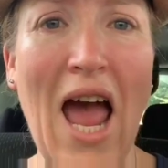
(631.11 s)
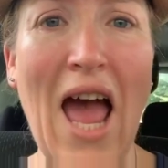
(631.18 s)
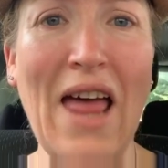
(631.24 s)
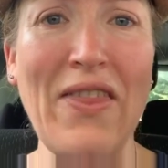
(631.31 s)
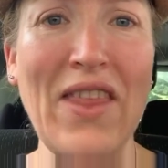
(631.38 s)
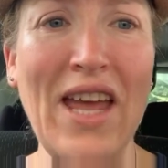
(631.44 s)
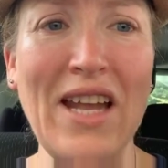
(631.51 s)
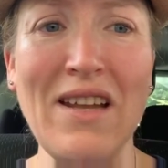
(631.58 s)

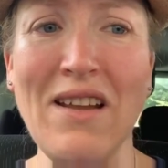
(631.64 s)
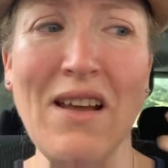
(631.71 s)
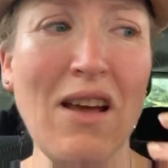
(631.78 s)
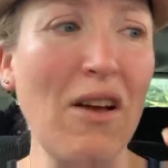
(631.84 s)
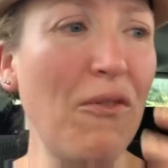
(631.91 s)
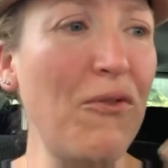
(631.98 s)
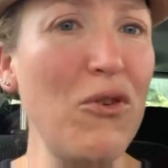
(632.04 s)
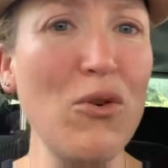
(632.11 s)
And then
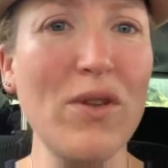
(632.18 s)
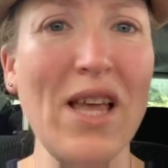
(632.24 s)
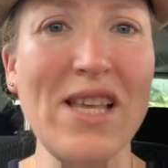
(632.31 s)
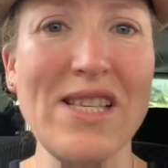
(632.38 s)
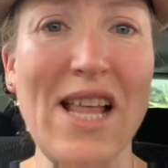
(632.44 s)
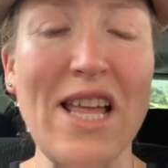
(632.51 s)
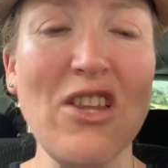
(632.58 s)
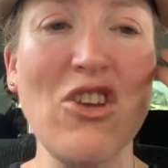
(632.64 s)
a few
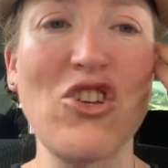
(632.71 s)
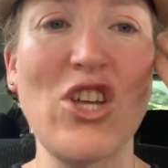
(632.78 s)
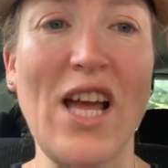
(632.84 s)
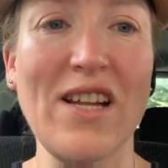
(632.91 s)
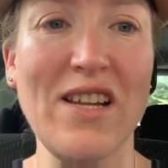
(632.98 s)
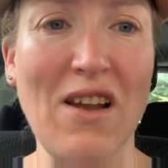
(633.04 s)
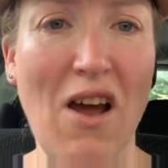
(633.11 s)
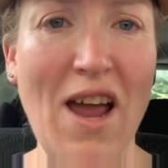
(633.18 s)
days later, she
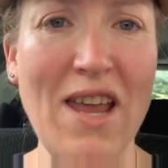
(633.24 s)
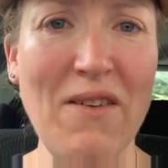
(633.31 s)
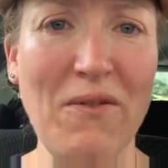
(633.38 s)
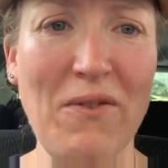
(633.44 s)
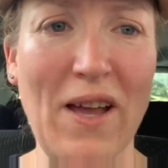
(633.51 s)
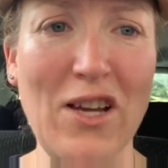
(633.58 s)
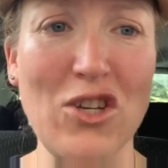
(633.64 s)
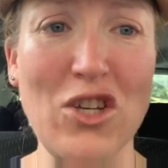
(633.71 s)
had an eye
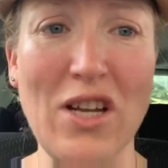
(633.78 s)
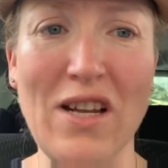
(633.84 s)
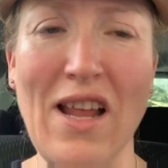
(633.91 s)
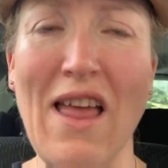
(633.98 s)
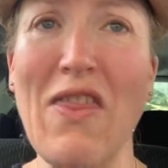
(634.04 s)
infection.